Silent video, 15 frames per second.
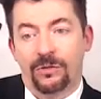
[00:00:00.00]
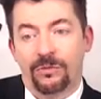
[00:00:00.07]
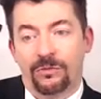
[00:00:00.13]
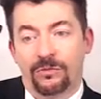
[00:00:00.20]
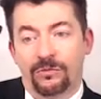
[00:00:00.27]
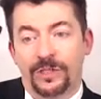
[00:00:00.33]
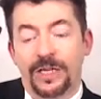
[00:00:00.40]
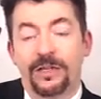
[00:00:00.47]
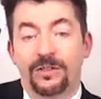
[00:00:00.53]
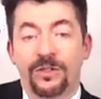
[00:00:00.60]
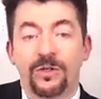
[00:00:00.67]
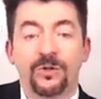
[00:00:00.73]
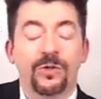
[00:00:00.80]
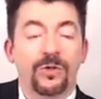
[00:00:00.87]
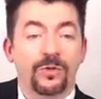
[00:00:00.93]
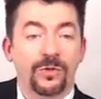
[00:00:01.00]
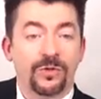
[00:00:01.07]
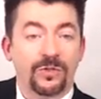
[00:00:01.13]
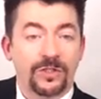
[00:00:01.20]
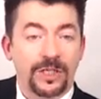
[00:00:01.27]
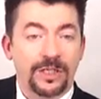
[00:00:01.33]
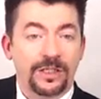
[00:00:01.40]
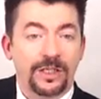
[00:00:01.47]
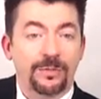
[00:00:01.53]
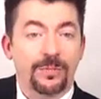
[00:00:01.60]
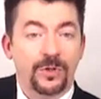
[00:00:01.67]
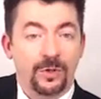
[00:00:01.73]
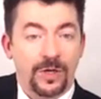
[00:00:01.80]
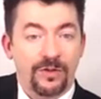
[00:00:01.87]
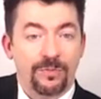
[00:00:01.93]
chatter. No, you stand up.
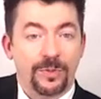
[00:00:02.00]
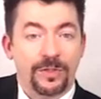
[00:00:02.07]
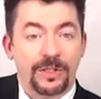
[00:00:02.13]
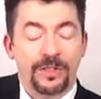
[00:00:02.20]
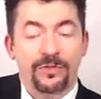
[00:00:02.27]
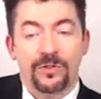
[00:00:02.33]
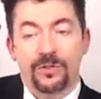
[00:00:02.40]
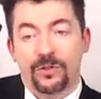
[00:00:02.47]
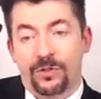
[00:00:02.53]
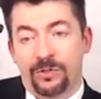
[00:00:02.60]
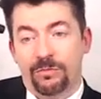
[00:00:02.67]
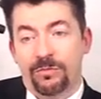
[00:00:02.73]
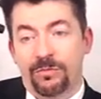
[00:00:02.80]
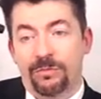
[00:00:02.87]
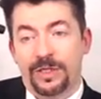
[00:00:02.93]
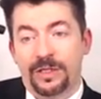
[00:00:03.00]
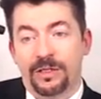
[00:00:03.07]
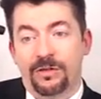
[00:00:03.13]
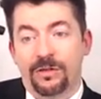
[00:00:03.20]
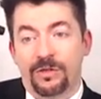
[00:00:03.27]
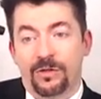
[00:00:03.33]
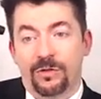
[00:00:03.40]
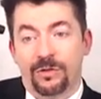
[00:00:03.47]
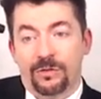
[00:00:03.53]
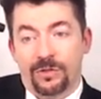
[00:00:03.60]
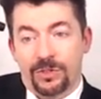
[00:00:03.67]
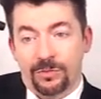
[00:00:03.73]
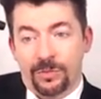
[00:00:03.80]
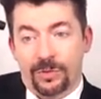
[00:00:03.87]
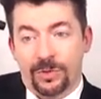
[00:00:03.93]
You have beliefs. You're a human being. There is
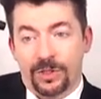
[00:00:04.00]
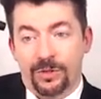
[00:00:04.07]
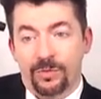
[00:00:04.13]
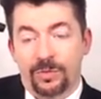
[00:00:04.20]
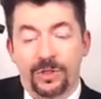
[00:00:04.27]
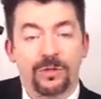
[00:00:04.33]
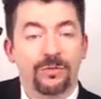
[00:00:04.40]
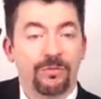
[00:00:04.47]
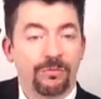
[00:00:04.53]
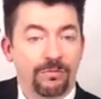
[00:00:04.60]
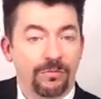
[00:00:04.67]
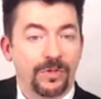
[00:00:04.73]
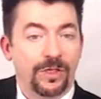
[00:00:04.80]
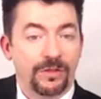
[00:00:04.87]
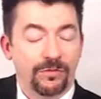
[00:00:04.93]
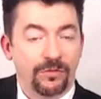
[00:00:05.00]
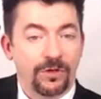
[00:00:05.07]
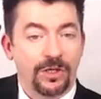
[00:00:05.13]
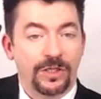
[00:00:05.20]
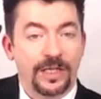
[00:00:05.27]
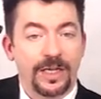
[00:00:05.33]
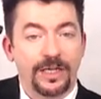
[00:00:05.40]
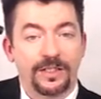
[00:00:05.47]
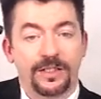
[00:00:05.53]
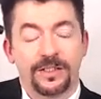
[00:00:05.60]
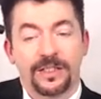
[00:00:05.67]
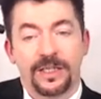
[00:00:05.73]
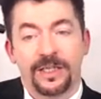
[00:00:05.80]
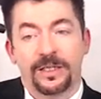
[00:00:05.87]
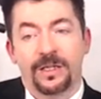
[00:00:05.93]
a point where you draw a line in the
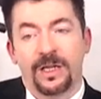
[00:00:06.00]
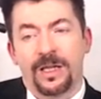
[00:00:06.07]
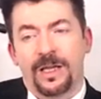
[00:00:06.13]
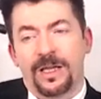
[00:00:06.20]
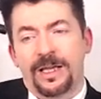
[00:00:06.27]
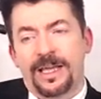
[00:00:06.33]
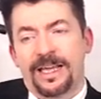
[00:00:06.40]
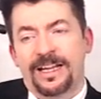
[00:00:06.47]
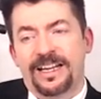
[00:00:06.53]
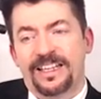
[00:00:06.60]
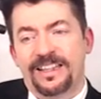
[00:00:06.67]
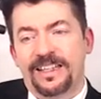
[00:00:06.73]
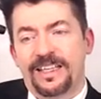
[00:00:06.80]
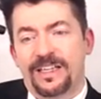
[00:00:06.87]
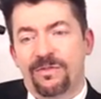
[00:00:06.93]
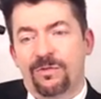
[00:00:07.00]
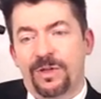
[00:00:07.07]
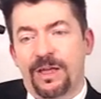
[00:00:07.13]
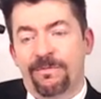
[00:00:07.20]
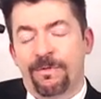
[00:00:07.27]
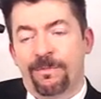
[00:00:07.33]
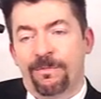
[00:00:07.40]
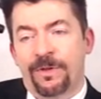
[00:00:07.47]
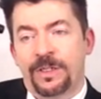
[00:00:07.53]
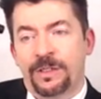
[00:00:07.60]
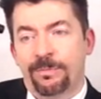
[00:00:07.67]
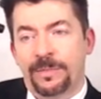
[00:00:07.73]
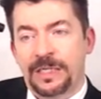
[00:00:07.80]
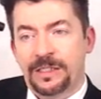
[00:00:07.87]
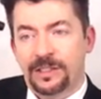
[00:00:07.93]
sand. And I think if we have a
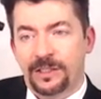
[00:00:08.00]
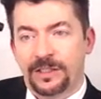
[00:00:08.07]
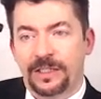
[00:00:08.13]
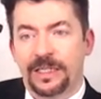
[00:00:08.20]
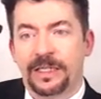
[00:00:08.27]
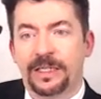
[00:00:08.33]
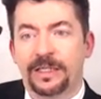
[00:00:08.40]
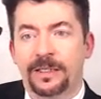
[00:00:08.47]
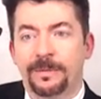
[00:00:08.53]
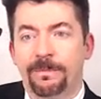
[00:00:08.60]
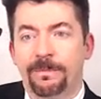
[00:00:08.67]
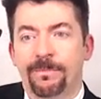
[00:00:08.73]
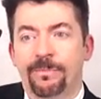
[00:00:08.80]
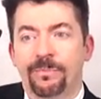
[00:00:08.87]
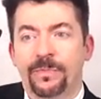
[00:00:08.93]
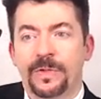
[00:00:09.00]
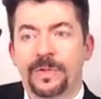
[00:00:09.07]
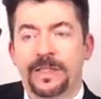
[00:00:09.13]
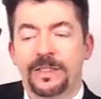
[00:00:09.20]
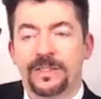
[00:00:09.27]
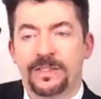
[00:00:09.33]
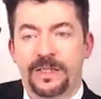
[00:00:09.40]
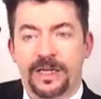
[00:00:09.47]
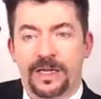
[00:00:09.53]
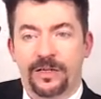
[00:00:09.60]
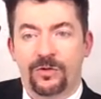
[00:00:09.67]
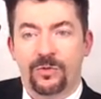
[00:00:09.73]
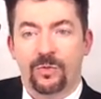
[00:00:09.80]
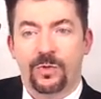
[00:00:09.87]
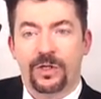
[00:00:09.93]
fundamental line in the
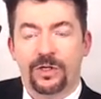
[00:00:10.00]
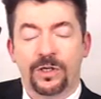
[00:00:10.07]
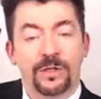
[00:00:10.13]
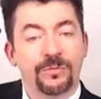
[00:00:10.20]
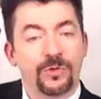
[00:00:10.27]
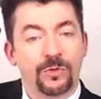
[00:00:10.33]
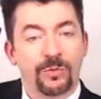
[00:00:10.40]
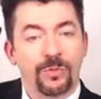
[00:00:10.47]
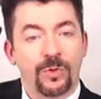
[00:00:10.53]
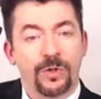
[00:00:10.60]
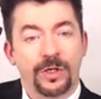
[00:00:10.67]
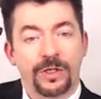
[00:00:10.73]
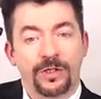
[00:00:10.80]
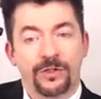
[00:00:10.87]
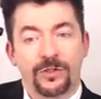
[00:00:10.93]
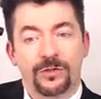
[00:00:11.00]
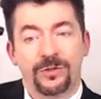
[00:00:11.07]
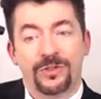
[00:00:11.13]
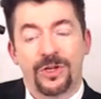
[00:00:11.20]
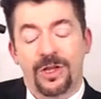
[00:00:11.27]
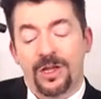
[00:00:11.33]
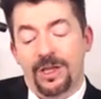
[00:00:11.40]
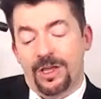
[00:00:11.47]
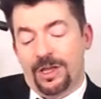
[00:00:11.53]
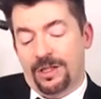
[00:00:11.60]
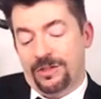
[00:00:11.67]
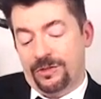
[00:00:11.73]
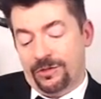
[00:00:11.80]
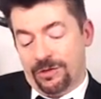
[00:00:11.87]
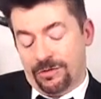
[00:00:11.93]
sand when it comes to important issues,
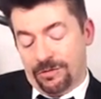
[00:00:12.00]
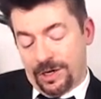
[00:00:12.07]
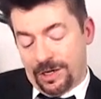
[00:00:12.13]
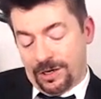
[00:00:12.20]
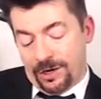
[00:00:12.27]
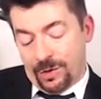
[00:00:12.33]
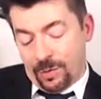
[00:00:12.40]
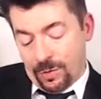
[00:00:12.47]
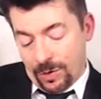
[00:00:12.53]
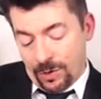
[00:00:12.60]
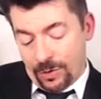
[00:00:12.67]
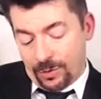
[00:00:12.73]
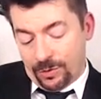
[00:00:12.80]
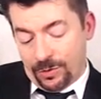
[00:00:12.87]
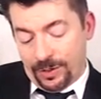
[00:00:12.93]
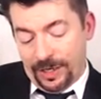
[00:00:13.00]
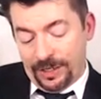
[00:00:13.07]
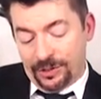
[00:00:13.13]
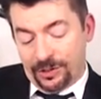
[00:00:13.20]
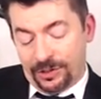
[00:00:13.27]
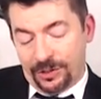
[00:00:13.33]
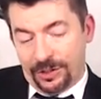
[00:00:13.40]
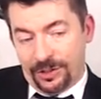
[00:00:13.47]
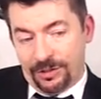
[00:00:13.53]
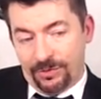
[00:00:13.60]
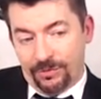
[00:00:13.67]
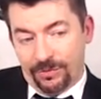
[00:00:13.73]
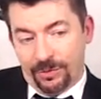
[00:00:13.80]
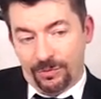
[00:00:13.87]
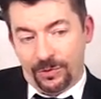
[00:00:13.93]
there's a great quote actually
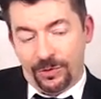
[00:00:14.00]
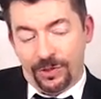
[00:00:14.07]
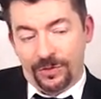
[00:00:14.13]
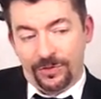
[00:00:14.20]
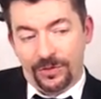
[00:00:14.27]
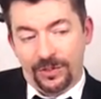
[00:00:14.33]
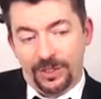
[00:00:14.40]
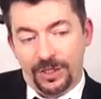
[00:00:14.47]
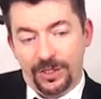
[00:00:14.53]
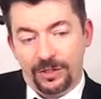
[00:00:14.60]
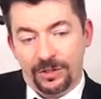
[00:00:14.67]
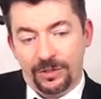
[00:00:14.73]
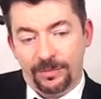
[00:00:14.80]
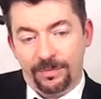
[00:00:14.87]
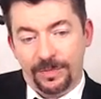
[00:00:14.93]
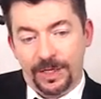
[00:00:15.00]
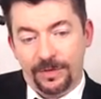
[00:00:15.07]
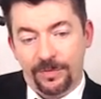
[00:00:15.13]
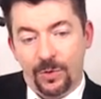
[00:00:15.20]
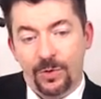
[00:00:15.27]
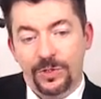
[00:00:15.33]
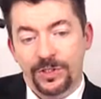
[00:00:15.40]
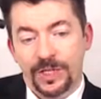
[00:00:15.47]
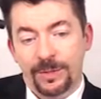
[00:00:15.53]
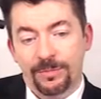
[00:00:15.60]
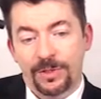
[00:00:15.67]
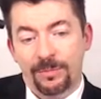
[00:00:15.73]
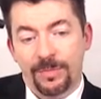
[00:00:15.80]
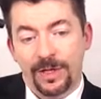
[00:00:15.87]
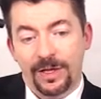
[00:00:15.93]
from Rudolf Steiner that I've always kept
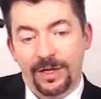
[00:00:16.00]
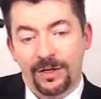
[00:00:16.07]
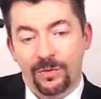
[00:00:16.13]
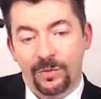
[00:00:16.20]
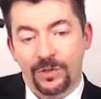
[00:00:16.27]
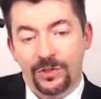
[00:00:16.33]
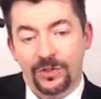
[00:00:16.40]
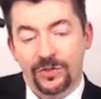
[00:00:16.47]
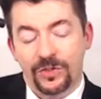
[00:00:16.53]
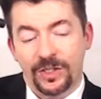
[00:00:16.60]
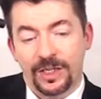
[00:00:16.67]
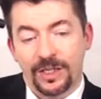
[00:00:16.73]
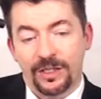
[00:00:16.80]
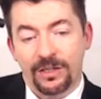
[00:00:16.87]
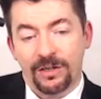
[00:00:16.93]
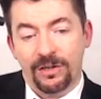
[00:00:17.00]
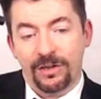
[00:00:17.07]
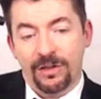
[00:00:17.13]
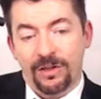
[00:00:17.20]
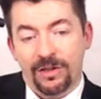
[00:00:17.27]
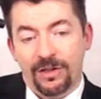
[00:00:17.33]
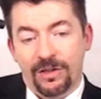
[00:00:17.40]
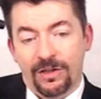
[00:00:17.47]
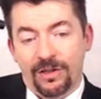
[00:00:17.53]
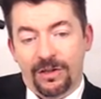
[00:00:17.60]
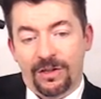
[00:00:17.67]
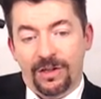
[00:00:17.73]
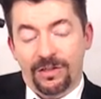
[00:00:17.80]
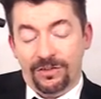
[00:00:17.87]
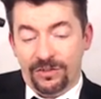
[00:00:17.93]
in mind, which is that,
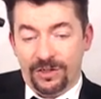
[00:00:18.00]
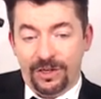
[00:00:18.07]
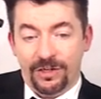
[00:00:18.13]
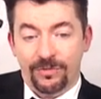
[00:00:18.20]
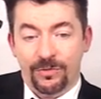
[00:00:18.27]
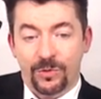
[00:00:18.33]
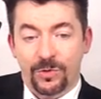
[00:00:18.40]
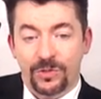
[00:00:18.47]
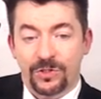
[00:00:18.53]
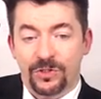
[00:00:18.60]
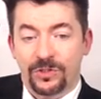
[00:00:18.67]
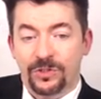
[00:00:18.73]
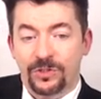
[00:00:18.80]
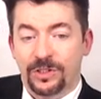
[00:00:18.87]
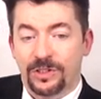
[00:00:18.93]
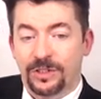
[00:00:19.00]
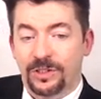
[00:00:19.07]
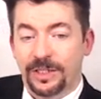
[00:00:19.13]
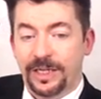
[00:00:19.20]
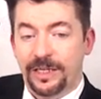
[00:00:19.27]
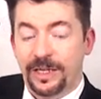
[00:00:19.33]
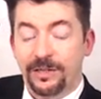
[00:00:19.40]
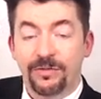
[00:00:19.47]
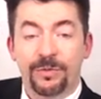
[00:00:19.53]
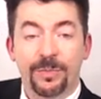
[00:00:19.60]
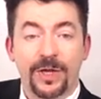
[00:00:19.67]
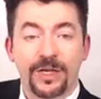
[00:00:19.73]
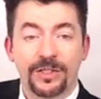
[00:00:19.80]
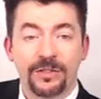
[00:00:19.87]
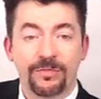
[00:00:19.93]
and Steiner, of course, led
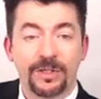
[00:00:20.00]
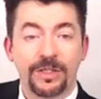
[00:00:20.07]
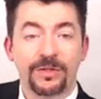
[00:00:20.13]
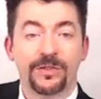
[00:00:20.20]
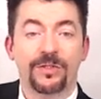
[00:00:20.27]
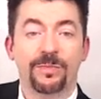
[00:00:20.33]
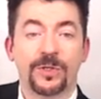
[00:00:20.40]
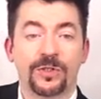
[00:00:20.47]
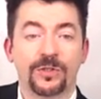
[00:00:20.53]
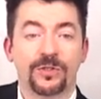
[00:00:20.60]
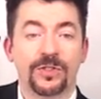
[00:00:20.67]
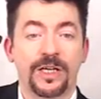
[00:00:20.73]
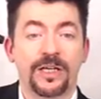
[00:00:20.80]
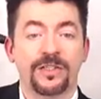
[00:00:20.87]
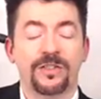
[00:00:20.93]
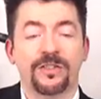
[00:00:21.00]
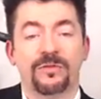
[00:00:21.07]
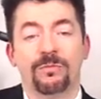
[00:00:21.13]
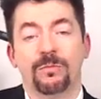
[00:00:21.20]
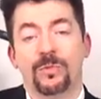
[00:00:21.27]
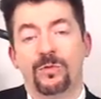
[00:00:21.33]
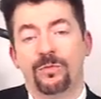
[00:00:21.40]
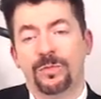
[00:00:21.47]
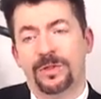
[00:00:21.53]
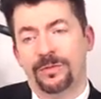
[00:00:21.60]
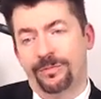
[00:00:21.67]
anthroposophy, the spiritual science movement,